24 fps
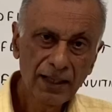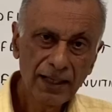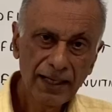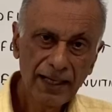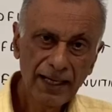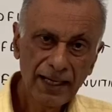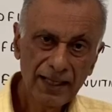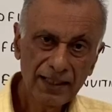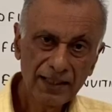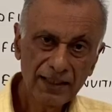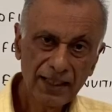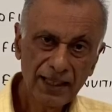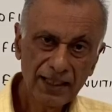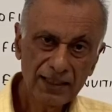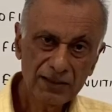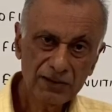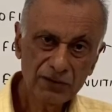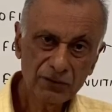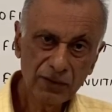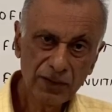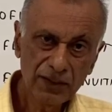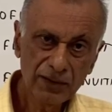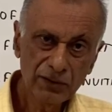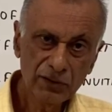and that's
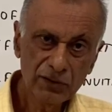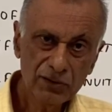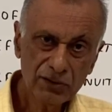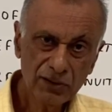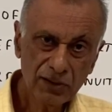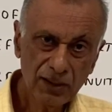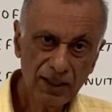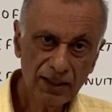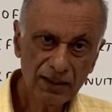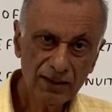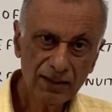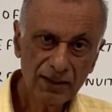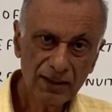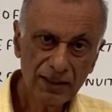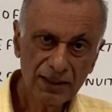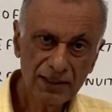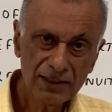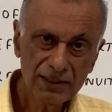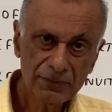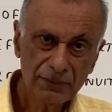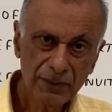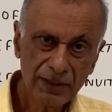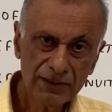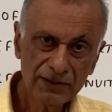where you start the
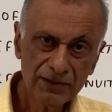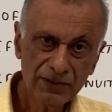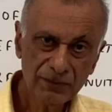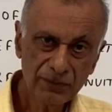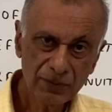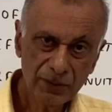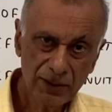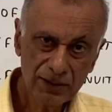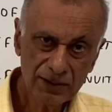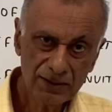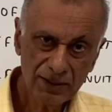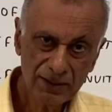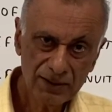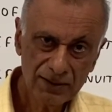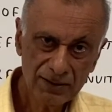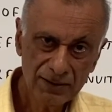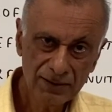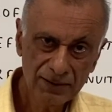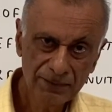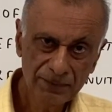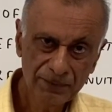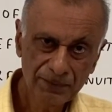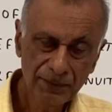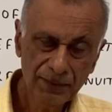inspection process
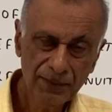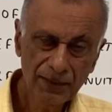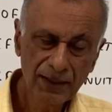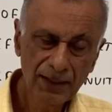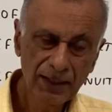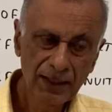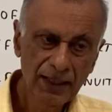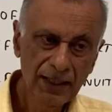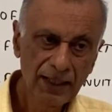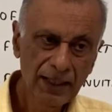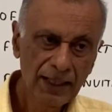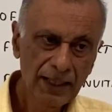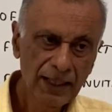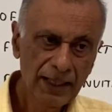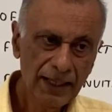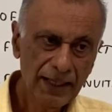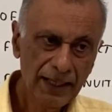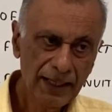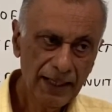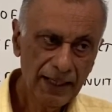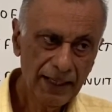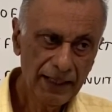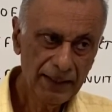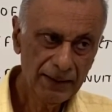
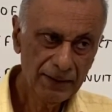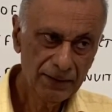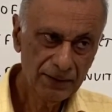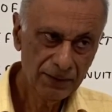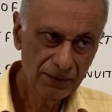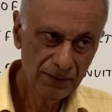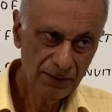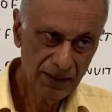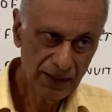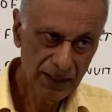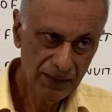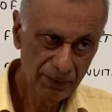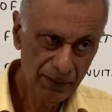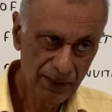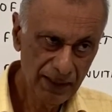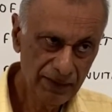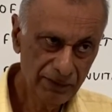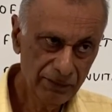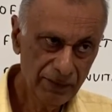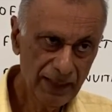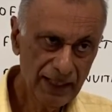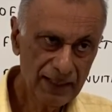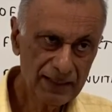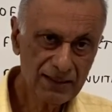and I
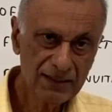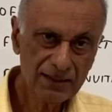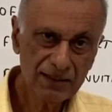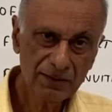believe that's